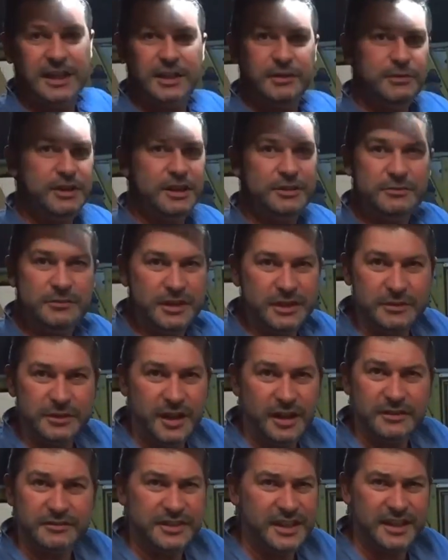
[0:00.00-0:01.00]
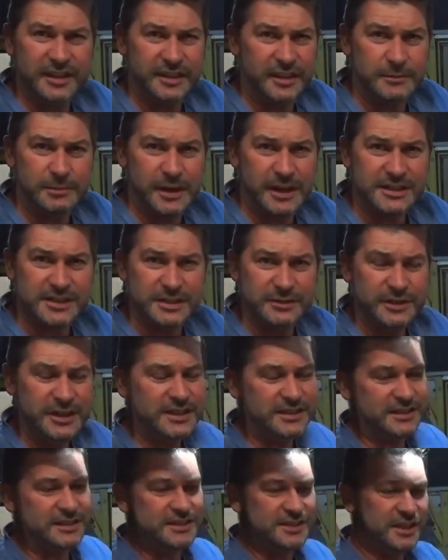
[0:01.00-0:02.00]
Well, we all know they're not going to break so
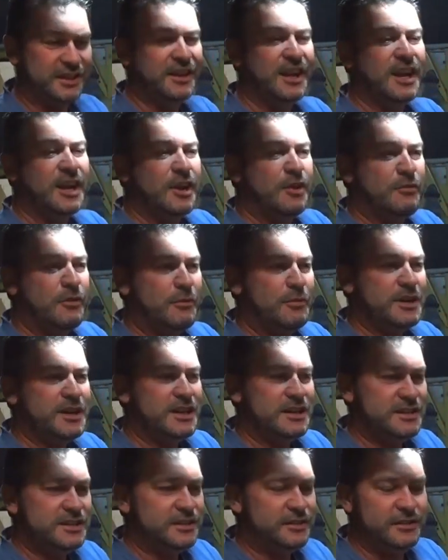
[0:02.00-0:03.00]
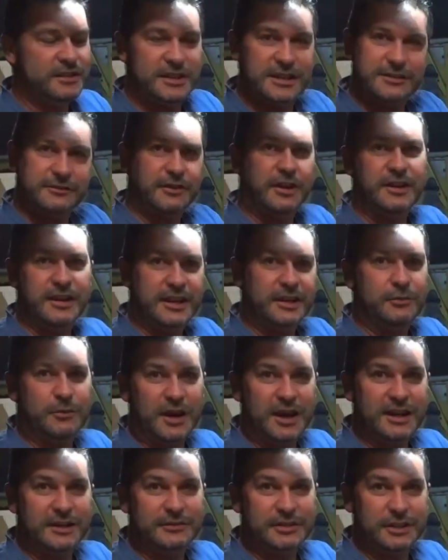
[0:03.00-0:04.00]
easy. So what we need to do is find out a
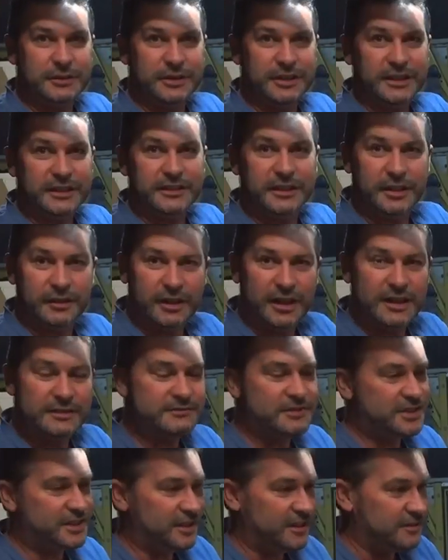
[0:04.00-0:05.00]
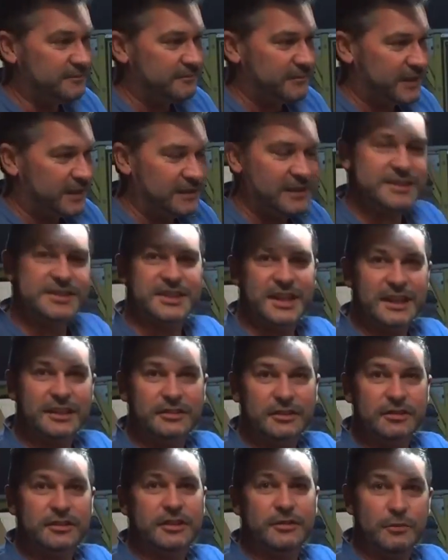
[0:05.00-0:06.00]
way of doing it. All right, so let's take a
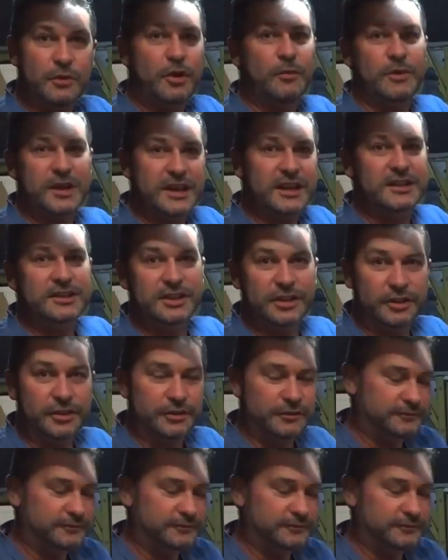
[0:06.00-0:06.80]
look at what we can do.